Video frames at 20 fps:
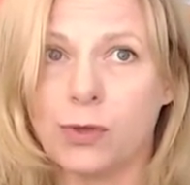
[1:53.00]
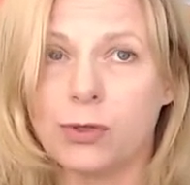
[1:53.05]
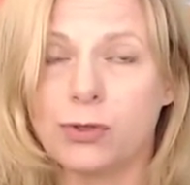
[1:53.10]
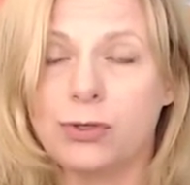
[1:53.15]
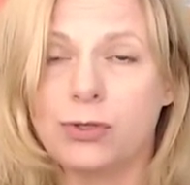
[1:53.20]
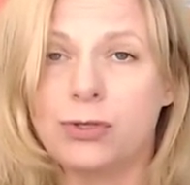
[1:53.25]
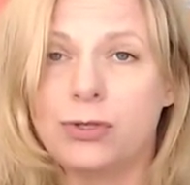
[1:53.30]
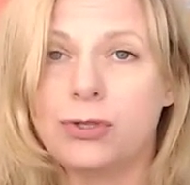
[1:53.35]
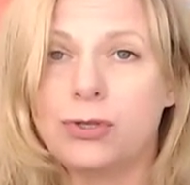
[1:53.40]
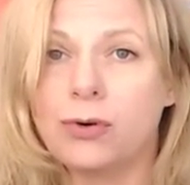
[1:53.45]

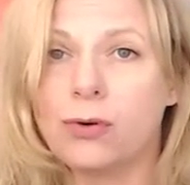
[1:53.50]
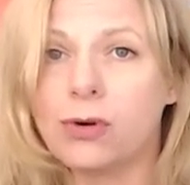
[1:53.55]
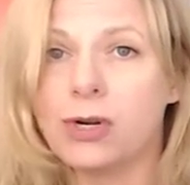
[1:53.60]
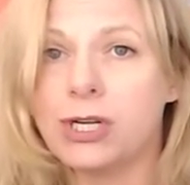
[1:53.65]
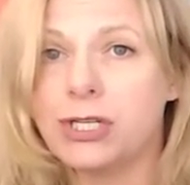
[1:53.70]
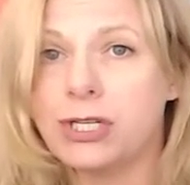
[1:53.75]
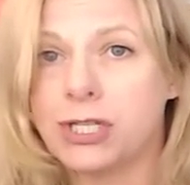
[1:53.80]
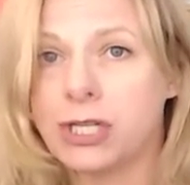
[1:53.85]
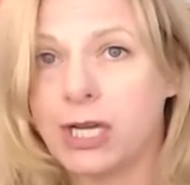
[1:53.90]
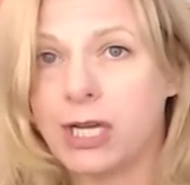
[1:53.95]

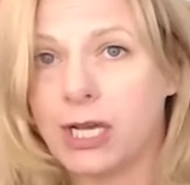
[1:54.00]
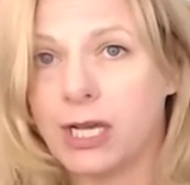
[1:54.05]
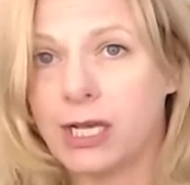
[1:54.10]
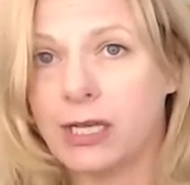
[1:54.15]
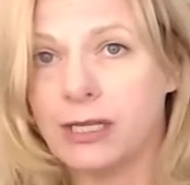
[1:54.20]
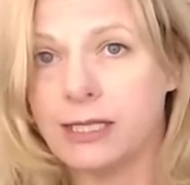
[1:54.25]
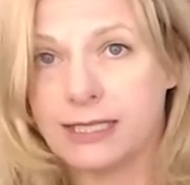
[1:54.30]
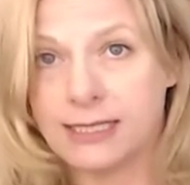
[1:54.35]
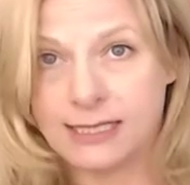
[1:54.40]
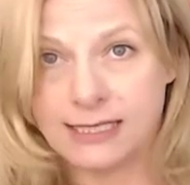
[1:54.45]

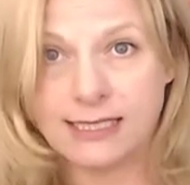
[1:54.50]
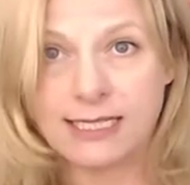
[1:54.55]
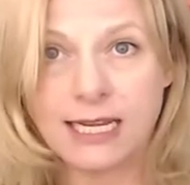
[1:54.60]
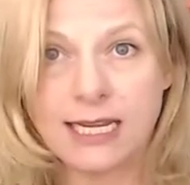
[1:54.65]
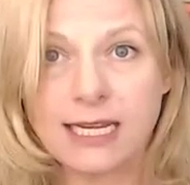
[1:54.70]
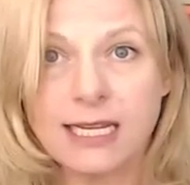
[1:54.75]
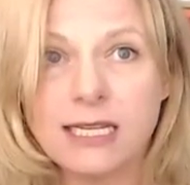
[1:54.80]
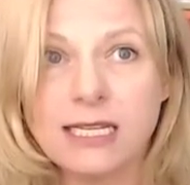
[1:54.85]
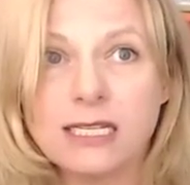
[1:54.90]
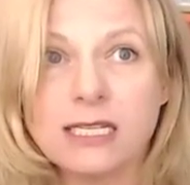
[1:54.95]
Georgia, the
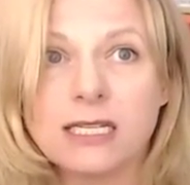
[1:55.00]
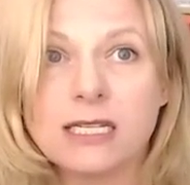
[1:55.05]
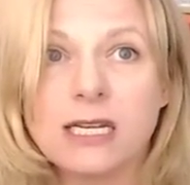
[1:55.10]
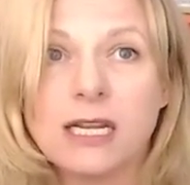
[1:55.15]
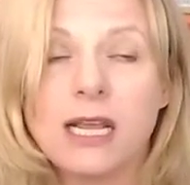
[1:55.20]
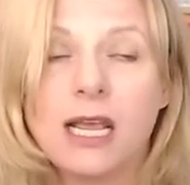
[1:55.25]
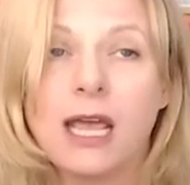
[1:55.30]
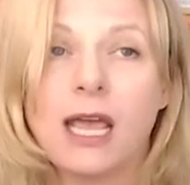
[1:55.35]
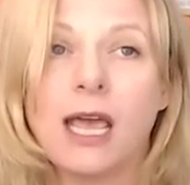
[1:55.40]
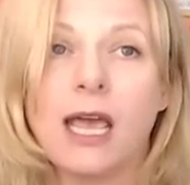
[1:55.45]
state,
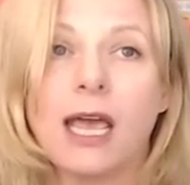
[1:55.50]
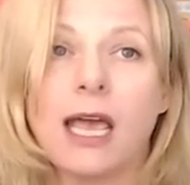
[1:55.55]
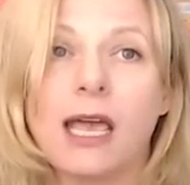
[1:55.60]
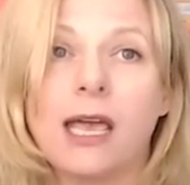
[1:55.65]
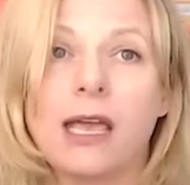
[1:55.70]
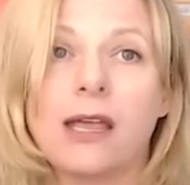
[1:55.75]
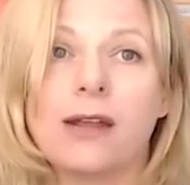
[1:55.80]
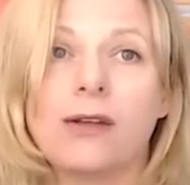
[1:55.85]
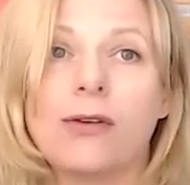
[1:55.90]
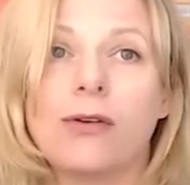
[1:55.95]

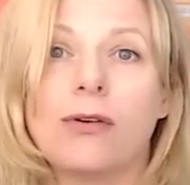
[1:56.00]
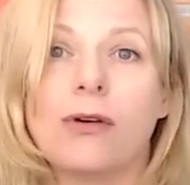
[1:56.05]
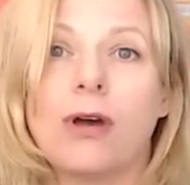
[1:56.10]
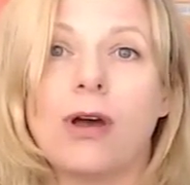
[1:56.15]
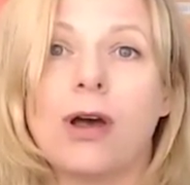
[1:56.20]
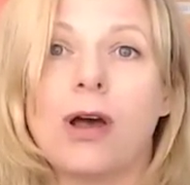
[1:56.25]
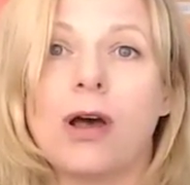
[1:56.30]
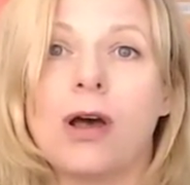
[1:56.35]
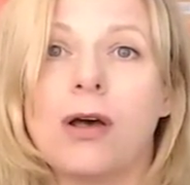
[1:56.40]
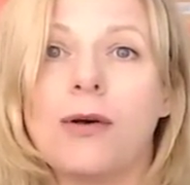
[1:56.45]
had
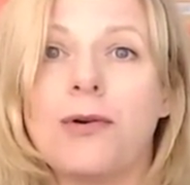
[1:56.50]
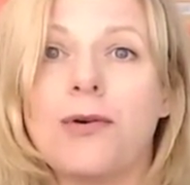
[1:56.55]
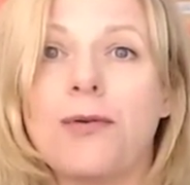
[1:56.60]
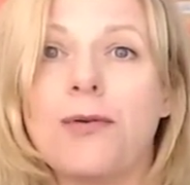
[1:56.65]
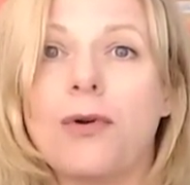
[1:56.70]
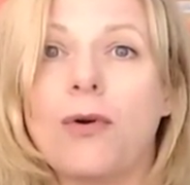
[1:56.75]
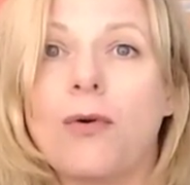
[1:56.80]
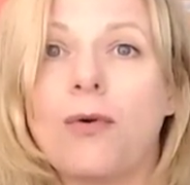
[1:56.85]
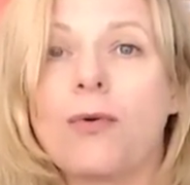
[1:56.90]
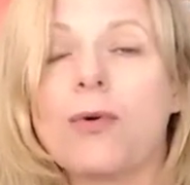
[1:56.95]

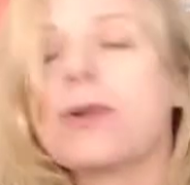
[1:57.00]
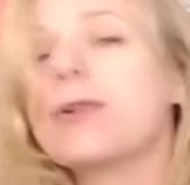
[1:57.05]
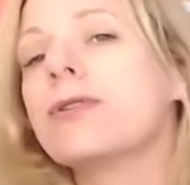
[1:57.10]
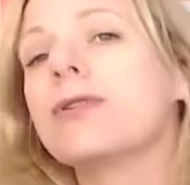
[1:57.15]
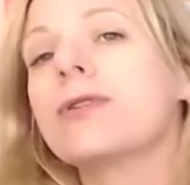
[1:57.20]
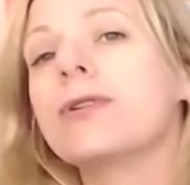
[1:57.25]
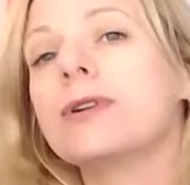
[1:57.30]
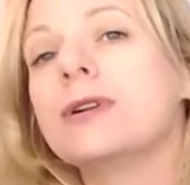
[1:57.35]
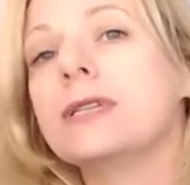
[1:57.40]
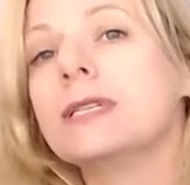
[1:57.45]

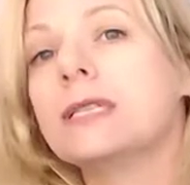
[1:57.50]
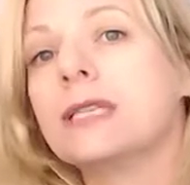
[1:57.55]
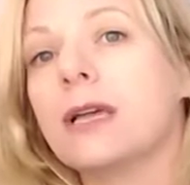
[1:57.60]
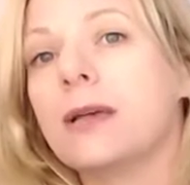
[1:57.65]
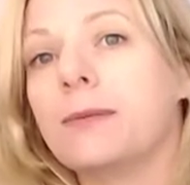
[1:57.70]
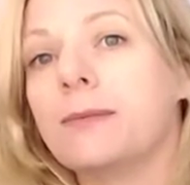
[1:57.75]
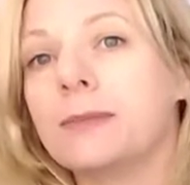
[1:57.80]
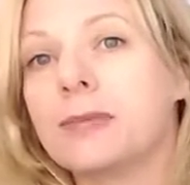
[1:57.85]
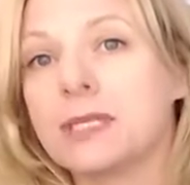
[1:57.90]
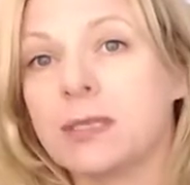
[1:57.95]
ordered
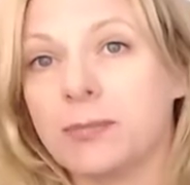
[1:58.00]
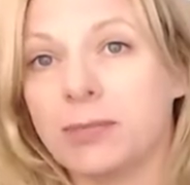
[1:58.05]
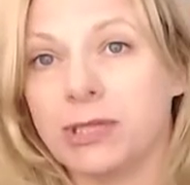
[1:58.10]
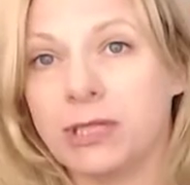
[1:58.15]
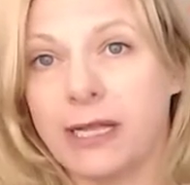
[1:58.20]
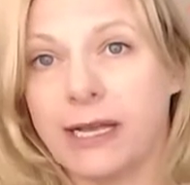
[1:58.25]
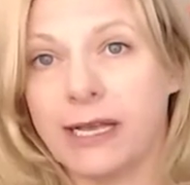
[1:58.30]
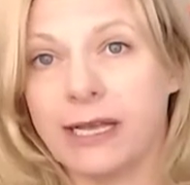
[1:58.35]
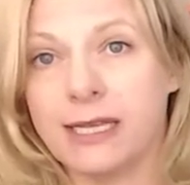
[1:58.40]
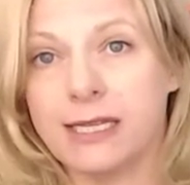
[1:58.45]
some
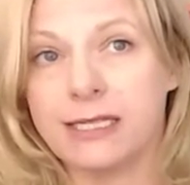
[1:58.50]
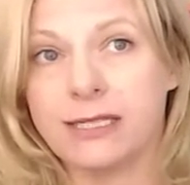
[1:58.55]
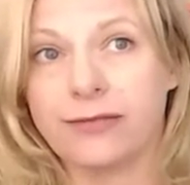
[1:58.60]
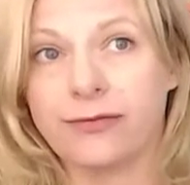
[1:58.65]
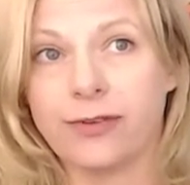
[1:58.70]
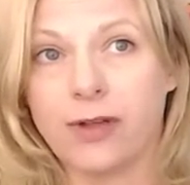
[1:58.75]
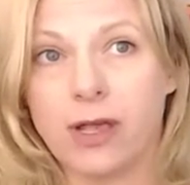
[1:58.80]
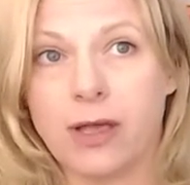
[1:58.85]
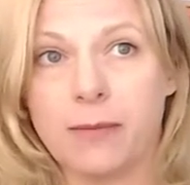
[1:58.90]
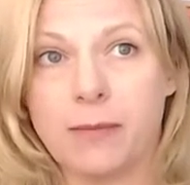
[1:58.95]
supplies
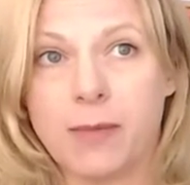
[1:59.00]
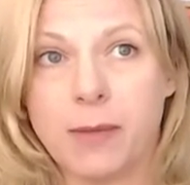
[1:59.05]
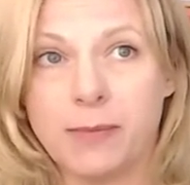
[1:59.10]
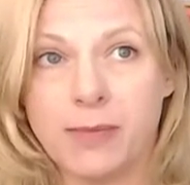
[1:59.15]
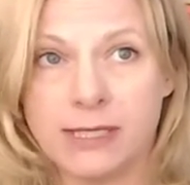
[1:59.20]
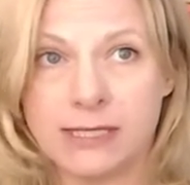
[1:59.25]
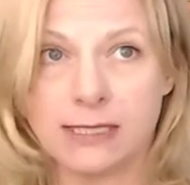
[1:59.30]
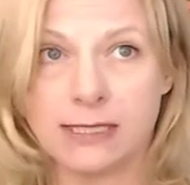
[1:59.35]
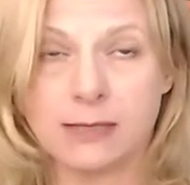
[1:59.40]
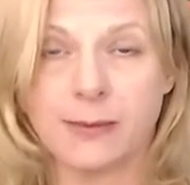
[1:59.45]
from a
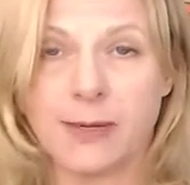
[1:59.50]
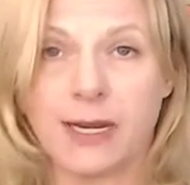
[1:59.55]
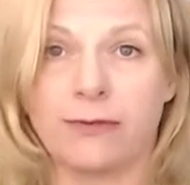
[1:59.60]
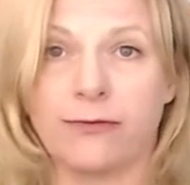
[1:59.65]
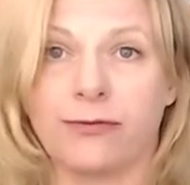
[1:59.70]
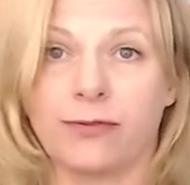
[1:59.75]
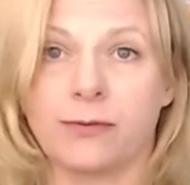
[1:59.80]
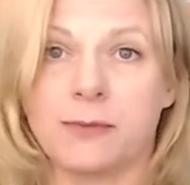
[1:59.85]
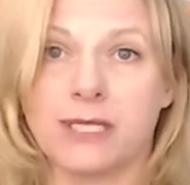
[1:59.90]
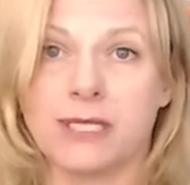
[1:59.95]

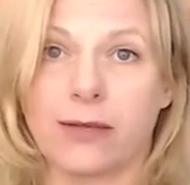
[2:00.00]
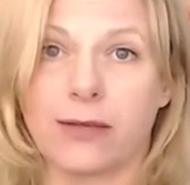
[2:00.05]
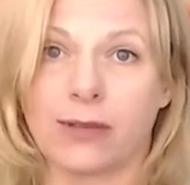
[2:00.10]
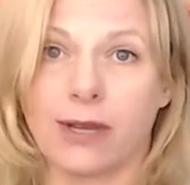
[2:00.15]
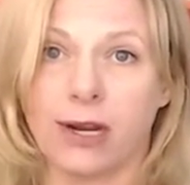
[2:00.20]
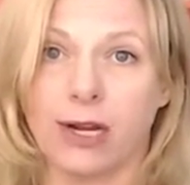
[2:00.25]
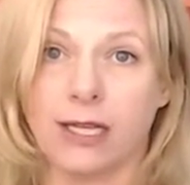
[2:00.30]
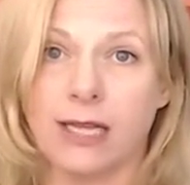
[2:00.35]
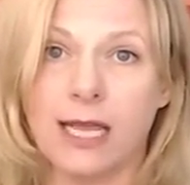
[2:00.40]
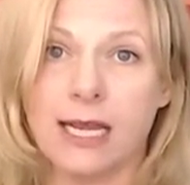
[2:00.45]
businessman from South
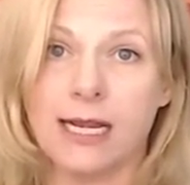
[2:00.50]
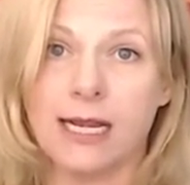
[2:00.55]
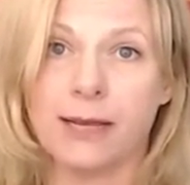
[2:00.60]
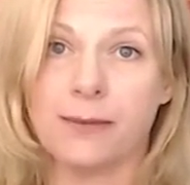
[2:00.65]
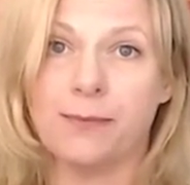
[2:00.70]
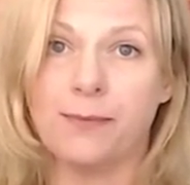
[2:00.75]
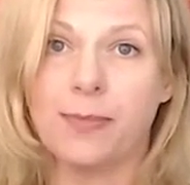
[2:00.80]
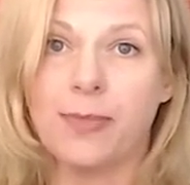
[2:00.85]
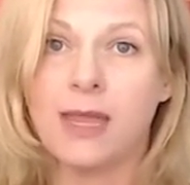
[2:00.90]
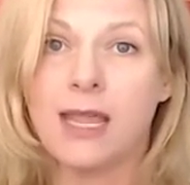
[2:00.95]

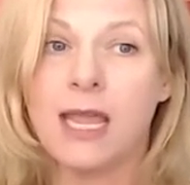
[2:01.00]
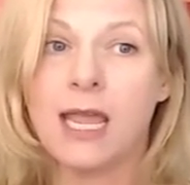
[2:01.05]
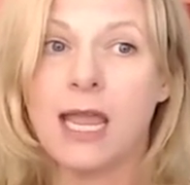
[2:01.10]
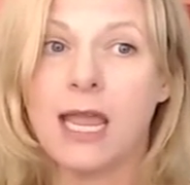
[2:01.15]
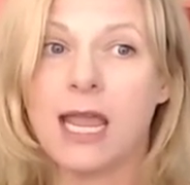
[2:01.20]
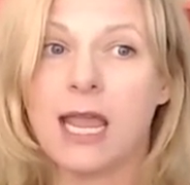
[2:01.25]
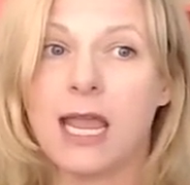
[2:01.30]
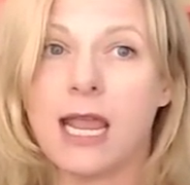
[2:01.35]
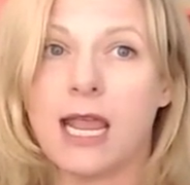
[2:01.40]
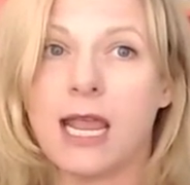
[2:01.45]
Carolina.
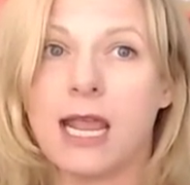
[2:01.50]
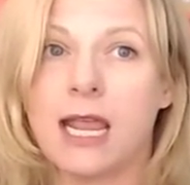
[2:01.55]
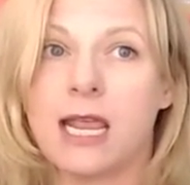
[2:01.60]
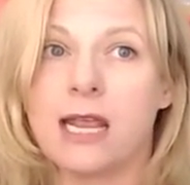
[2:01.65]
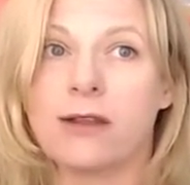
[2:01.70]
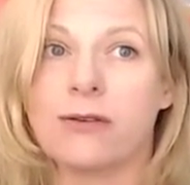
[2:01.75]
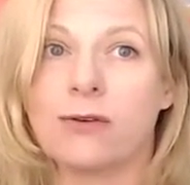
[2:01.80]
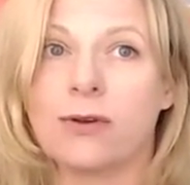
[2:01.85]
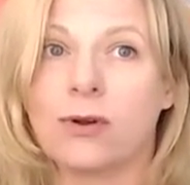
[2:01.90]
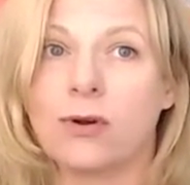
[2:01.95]

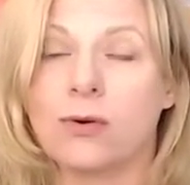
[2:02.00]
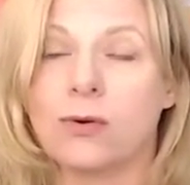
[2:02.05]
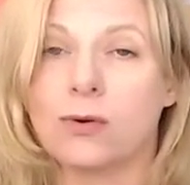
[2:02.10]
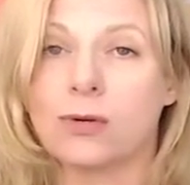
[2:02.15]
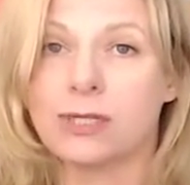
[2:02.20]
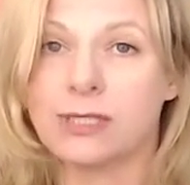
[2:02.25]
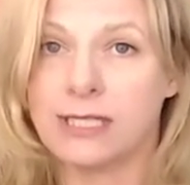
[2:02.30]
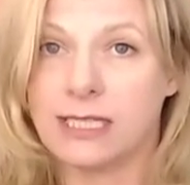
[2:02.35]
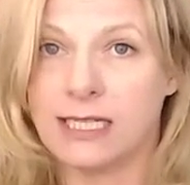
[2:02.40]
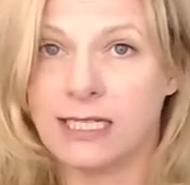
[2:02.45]
And of
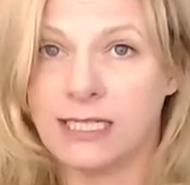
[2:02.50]
course, he